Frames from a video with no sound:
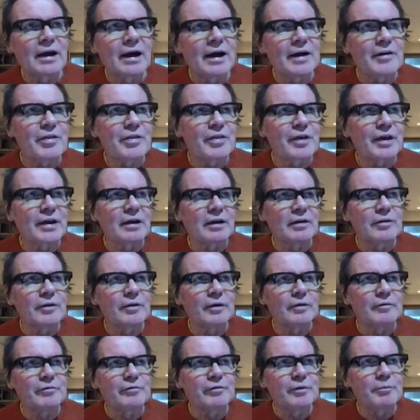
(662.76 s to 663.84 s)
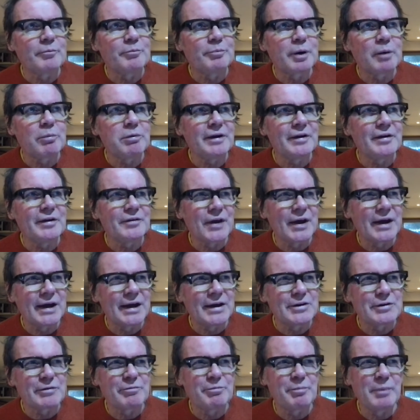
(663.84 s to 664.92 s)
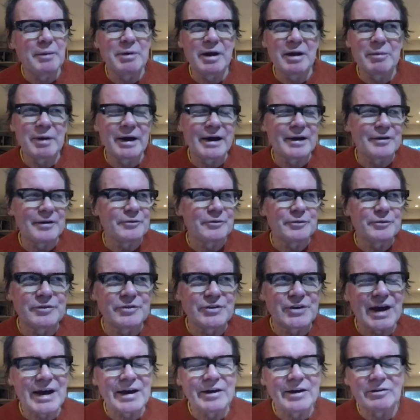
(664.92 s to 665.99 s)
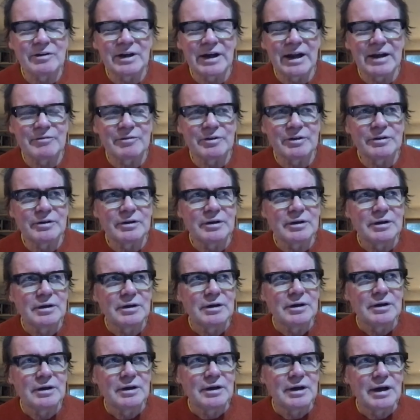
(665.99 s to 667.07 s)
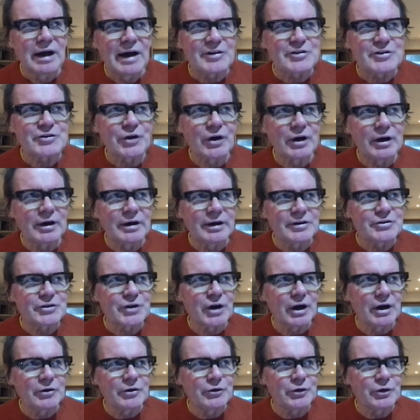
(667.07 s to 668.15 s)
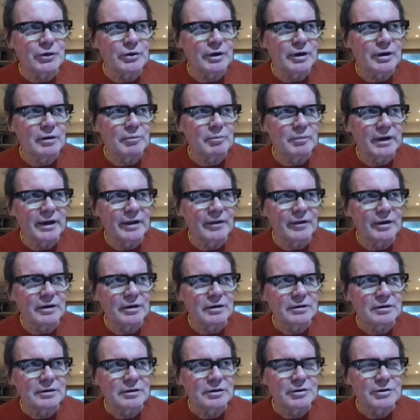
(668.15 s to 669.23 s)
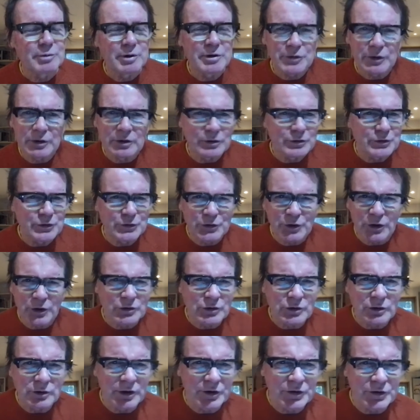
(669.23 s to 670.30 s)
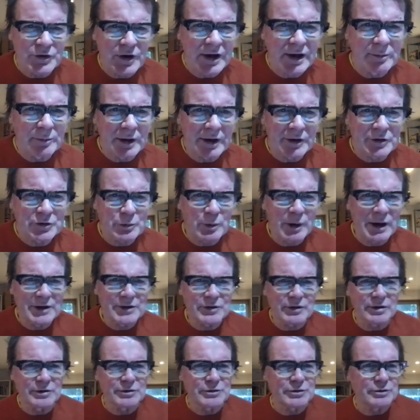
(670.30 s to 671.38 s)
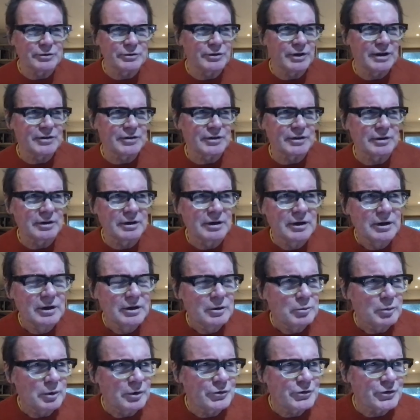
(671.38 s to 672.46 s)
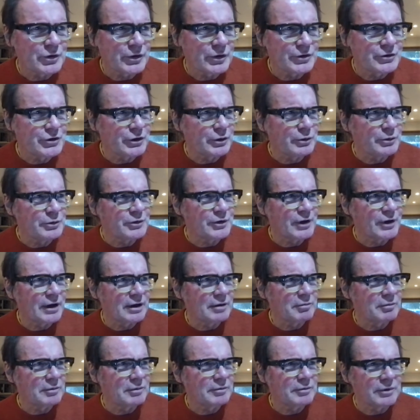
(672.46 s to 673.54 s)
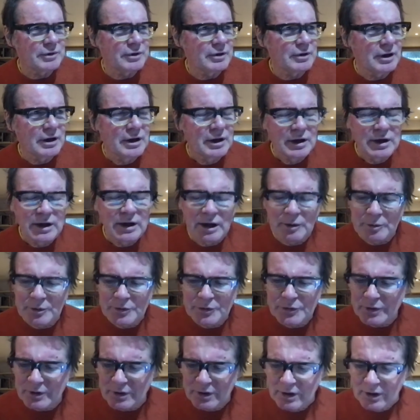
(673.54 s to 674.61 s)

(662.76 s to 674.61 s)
think that from probably the age of maybe about 10 or 11, it started dawning on me that, because we used to go to church all the time, like twice on a Sundays and once on a Tuesday, and it was